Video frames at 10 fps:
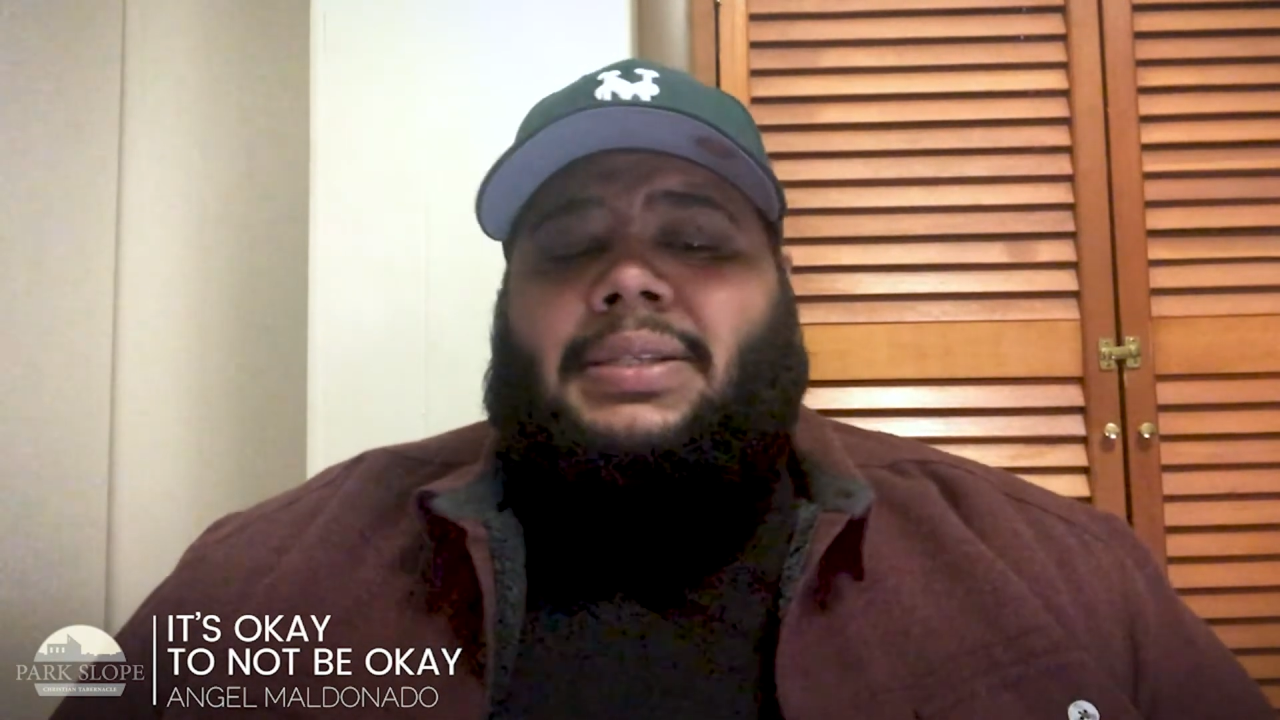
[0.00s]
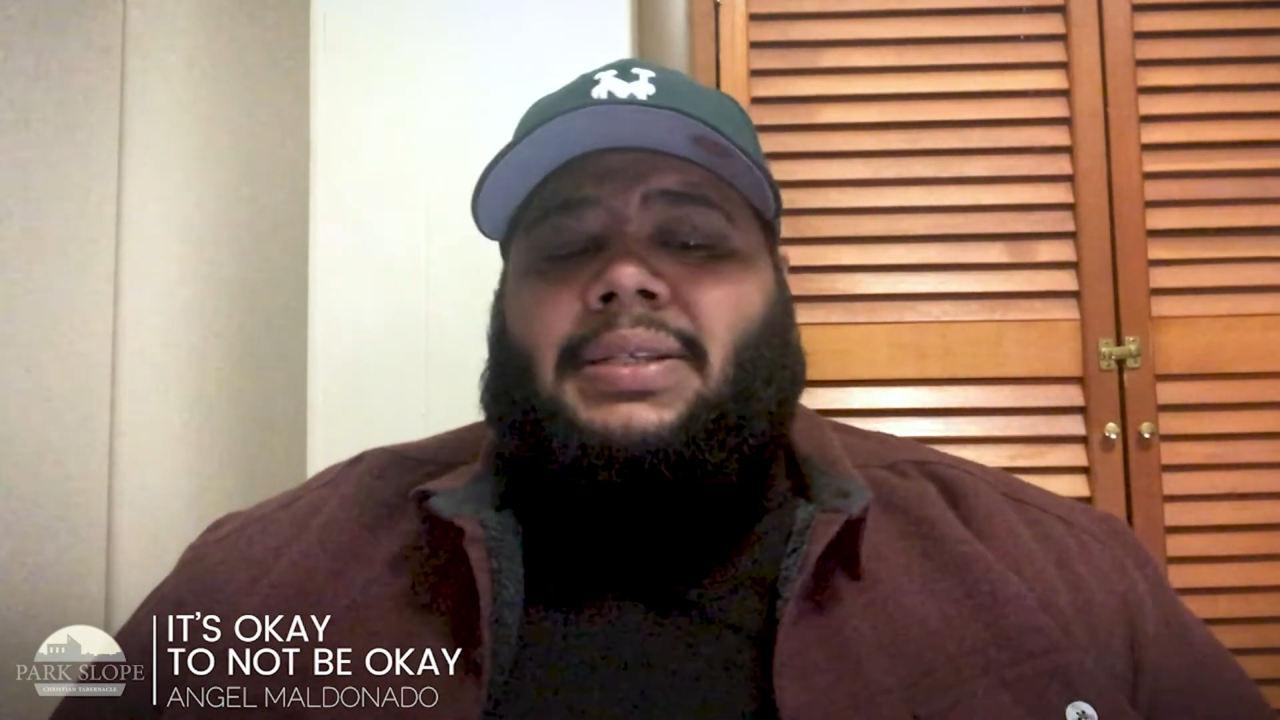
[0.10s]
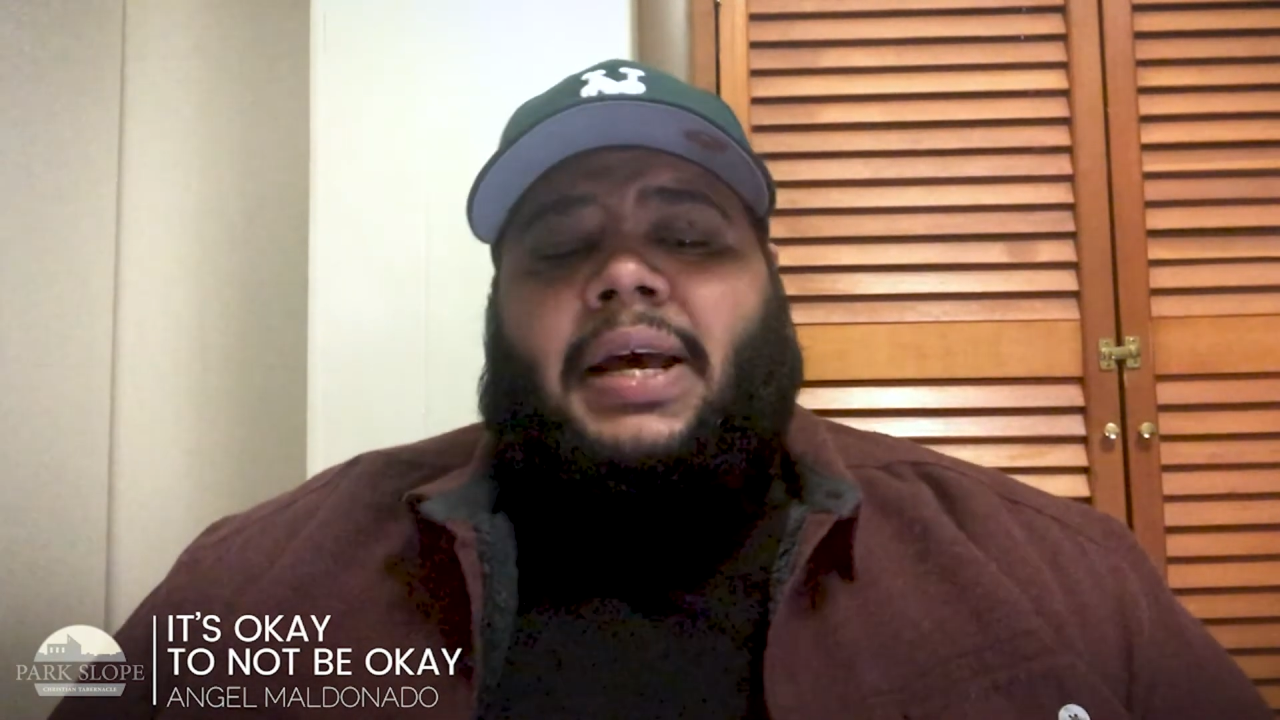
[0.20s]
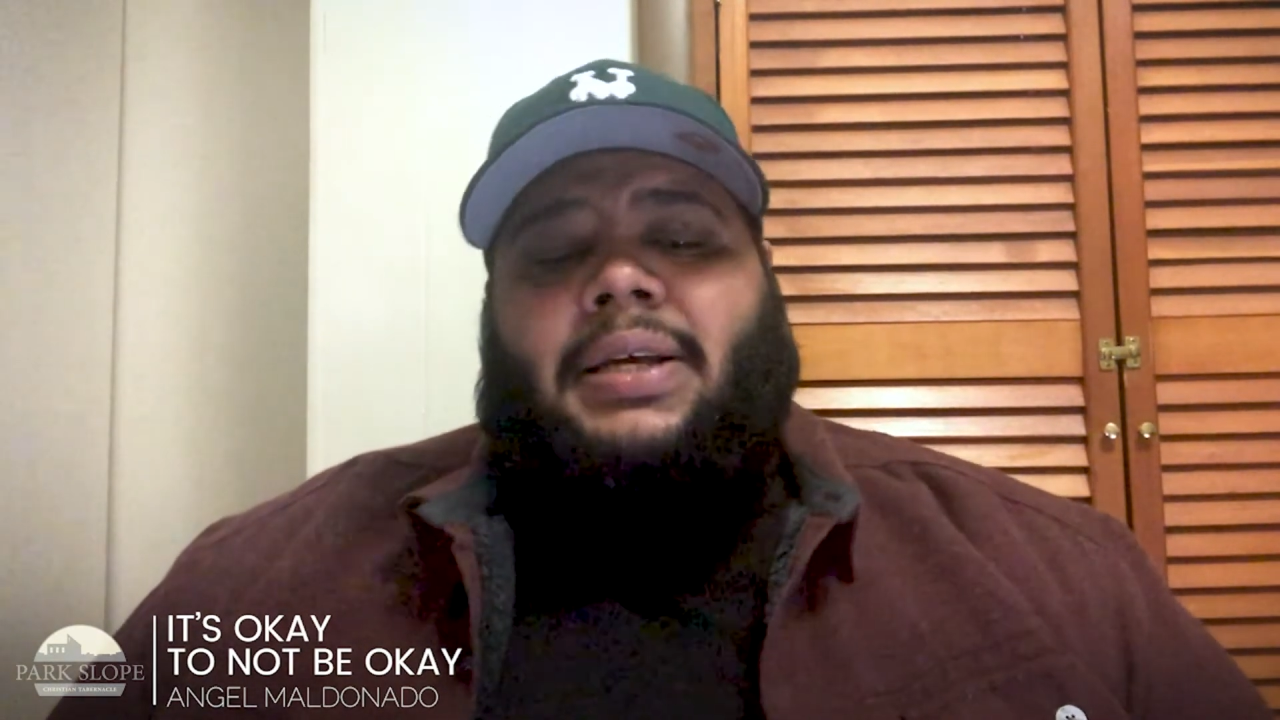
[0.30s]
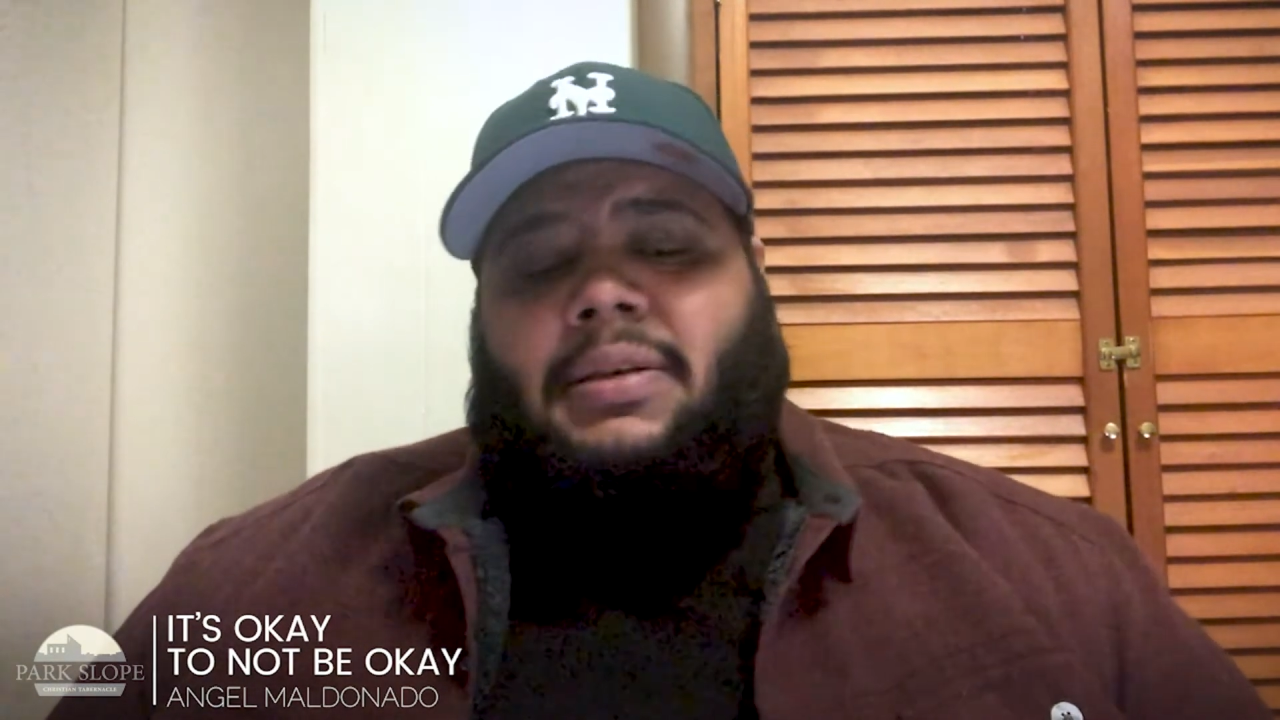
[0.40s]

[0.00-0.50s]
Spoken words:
text